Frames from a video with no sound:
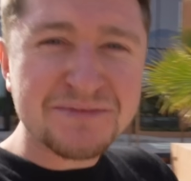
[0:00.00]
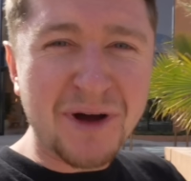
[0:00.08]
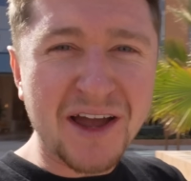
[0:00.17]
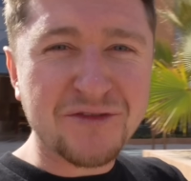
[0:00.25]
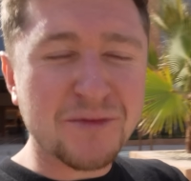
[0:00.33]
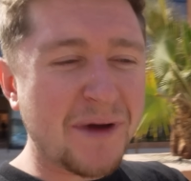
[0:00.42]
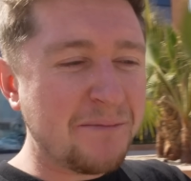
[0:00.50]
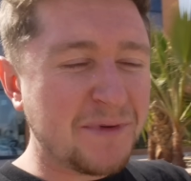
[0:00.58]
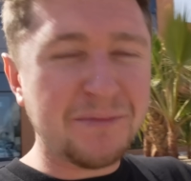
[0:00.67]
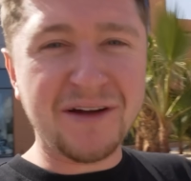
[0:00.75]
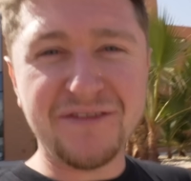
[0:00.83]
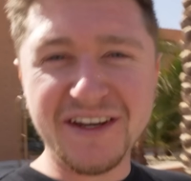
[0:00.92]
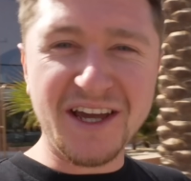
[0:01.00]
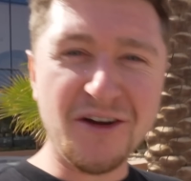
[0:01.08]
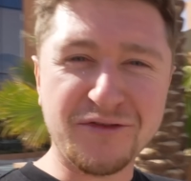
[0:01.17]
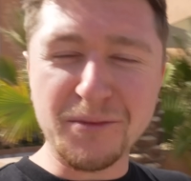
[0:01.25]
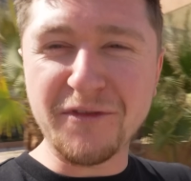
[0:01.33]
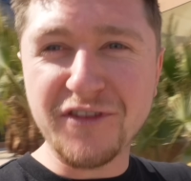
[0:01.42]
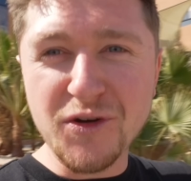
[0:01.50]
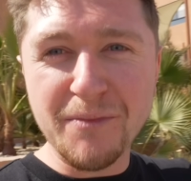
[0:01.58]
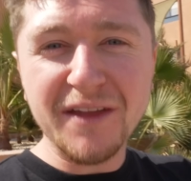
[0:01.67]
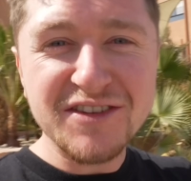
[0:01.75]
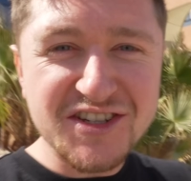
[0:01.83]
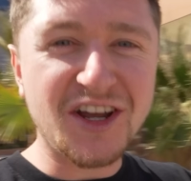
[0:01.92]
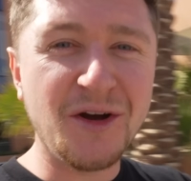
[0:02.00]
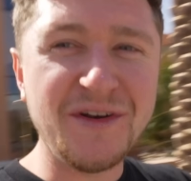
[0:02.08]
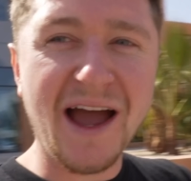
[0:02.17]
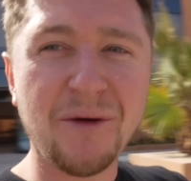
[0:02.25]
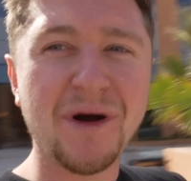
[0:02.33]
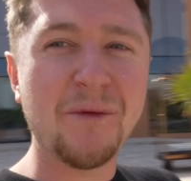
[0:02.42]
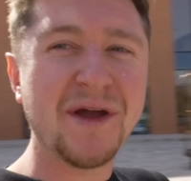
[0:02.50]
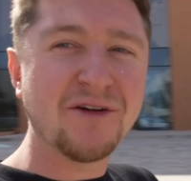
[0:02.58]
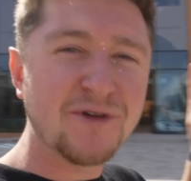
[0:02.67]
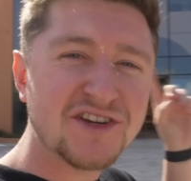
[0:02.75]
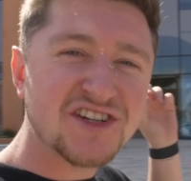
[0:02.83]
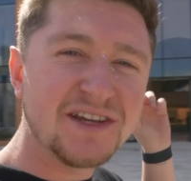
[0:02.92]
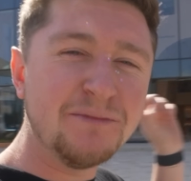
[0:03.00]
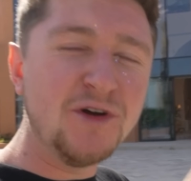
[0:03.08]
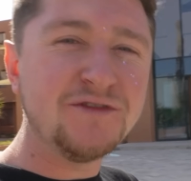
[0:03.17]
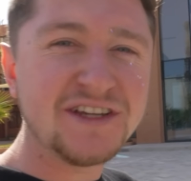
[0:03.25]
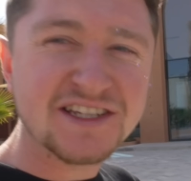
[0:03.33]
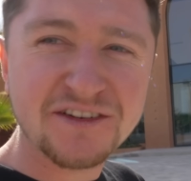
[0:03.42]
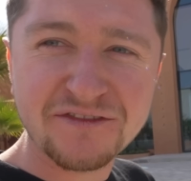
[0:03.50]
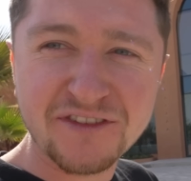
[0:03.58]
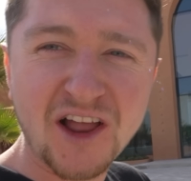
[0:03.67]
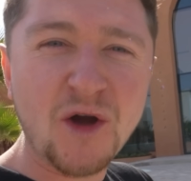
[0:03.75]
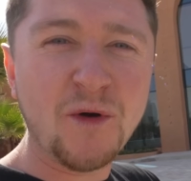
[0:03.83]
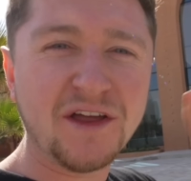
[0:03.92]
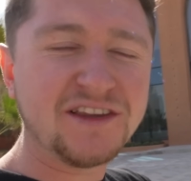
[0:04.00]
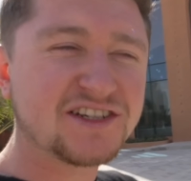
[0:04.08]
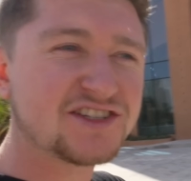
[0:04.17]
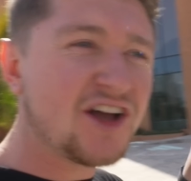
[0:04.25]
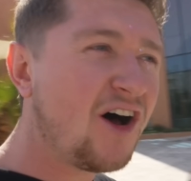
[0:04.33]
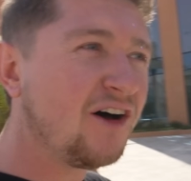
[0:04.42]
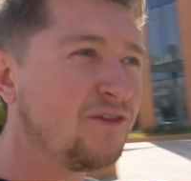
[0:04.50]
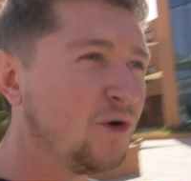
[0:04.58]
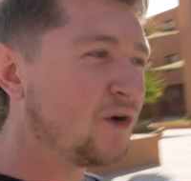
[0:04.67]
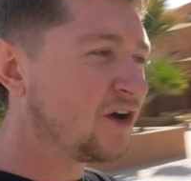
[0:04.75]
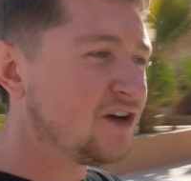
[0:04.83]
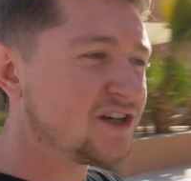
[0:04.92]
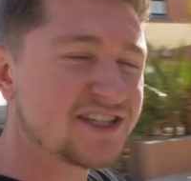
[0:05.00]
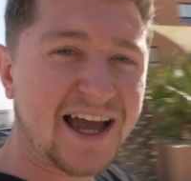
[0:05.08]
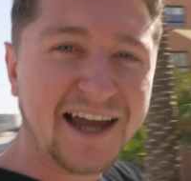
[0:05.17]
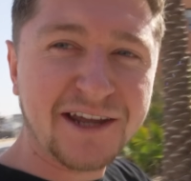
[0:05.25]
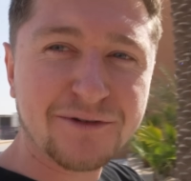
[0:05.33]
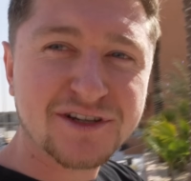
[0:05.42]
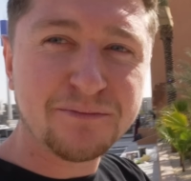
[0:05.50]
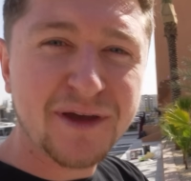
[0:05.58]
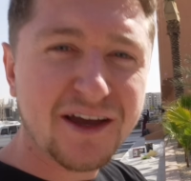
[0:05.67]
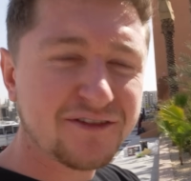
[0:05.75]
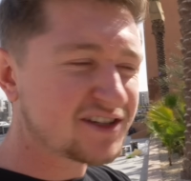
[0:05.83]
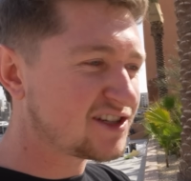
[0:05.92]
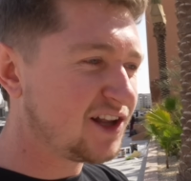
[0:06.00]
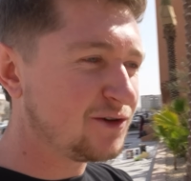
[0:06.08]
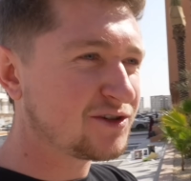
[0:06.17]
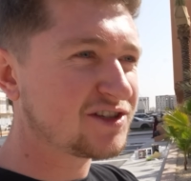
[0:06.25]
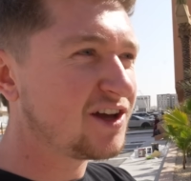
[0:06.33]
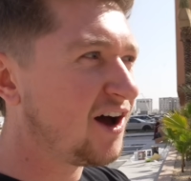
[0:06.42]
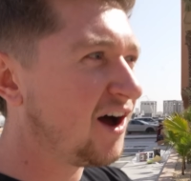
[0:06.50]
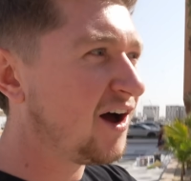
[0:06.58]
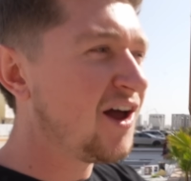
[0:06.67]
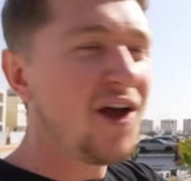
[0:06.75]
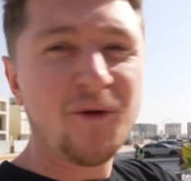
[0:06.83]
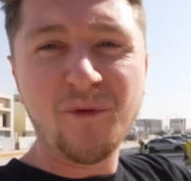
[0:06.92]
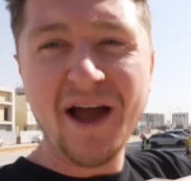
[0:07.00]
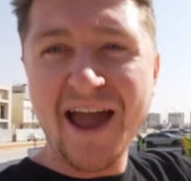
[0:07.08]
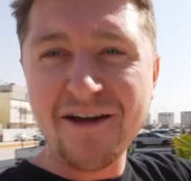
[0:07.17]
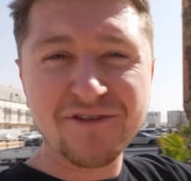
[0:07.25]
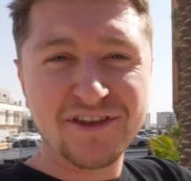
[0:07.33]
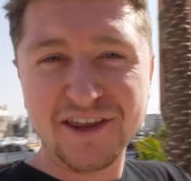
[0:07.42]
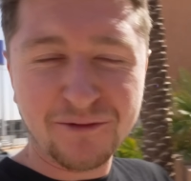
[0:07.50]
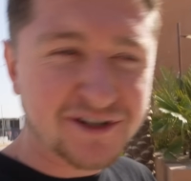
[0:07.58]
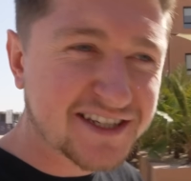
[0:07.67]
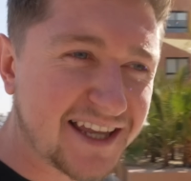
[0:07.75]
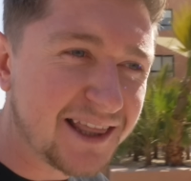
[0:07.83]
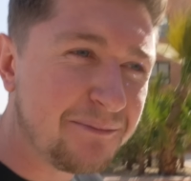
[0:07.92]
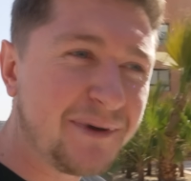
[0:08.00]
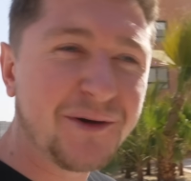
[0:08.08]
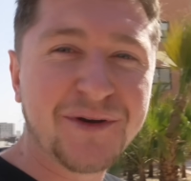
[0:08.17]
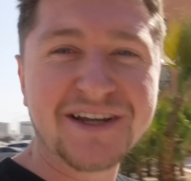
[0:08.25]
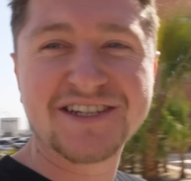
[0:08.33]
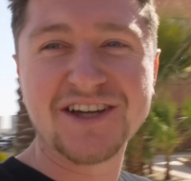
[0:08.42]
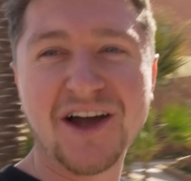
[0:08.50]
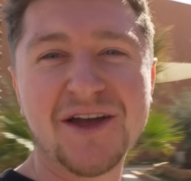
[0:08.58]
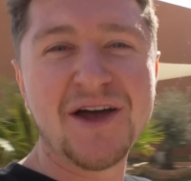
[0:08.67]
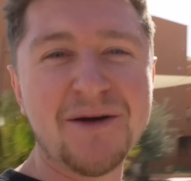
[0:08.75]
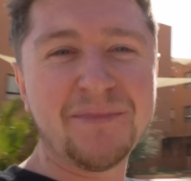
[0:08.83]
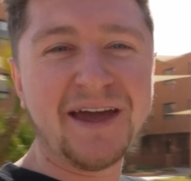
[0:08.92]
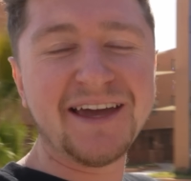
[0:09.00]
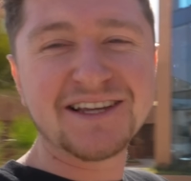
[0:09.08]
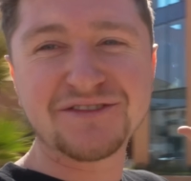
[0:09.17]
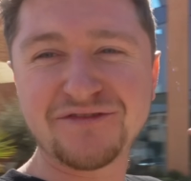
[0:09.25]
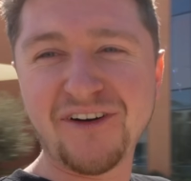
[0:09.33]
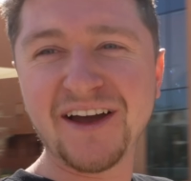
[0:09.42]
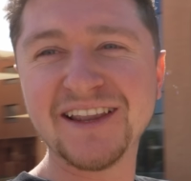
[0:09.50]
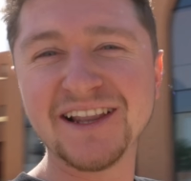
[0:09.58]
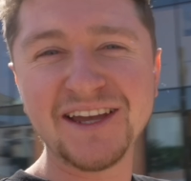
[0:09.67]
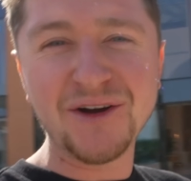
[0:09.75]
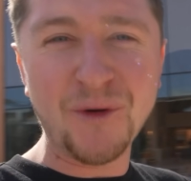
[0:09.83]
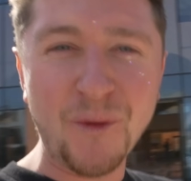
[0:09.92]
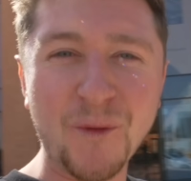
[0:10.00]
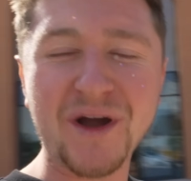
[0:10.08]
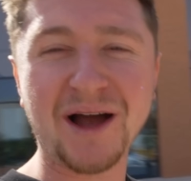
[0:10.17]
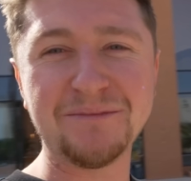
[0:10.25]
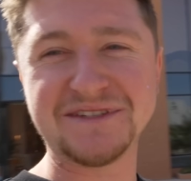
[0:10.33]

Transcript: might have remembered my video from a few months ago now where we originally moved into Flow at the start of August, and it was a bit of a slow start where everything was still a building site, but it has finally all come